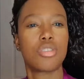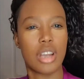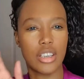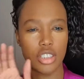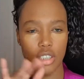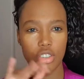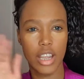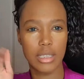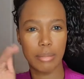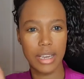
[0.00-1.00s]
just try
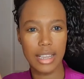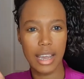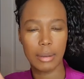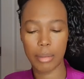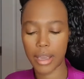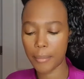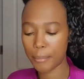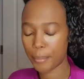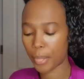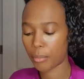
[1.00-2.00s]
to blend it out a bit.
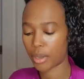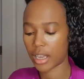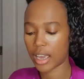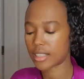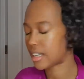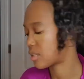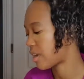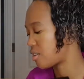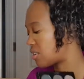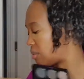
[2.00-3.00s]
But yeah, so that's what
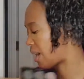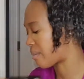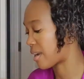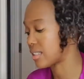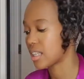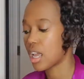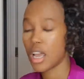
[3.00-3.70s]
I use for my eyebrows.